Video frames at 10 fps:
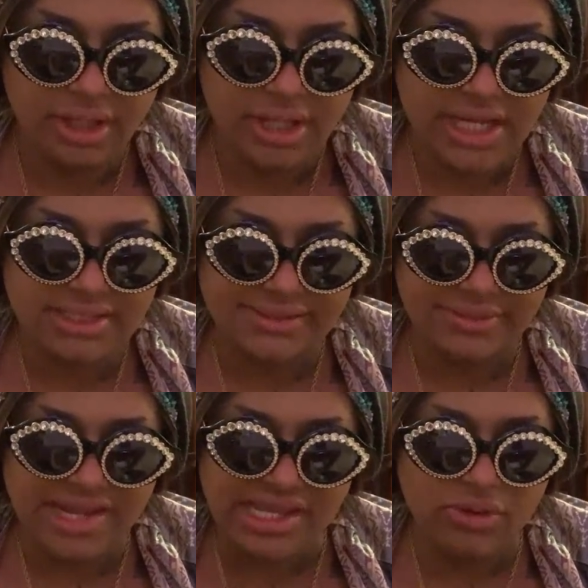It doesn't
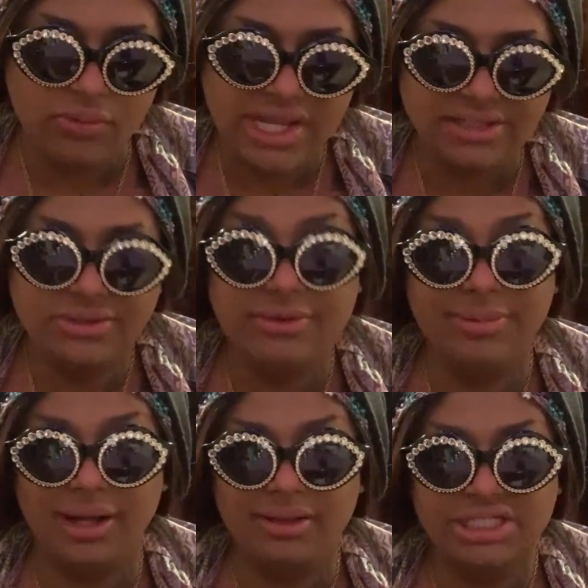make you weak to
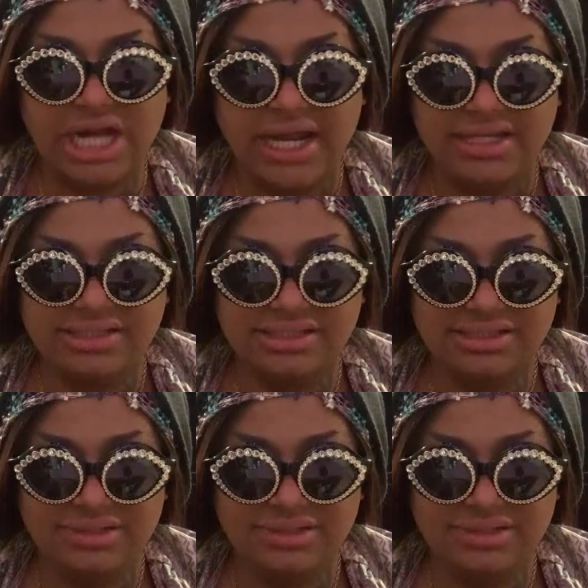apologize.